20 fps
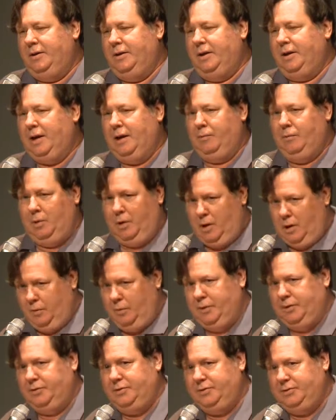And I will
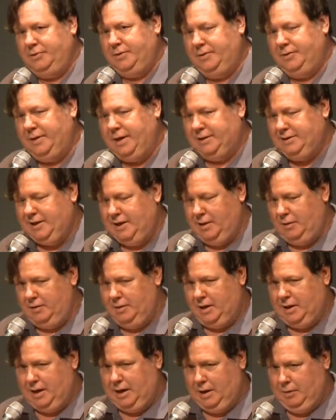always, that's how
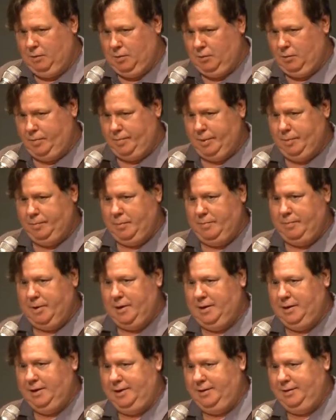I will remember
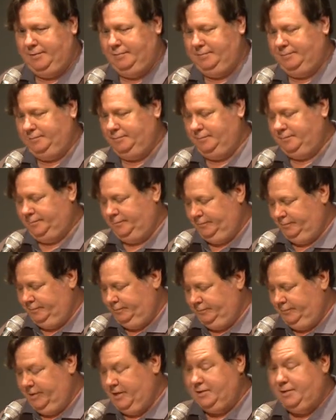
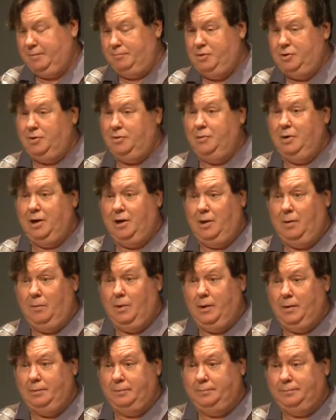Marlene. As I'm sure we all
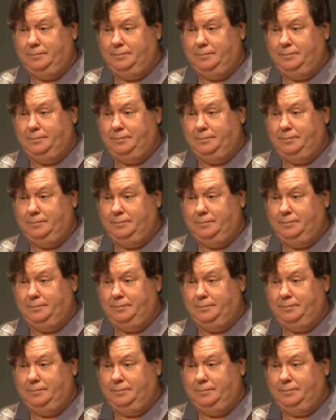will.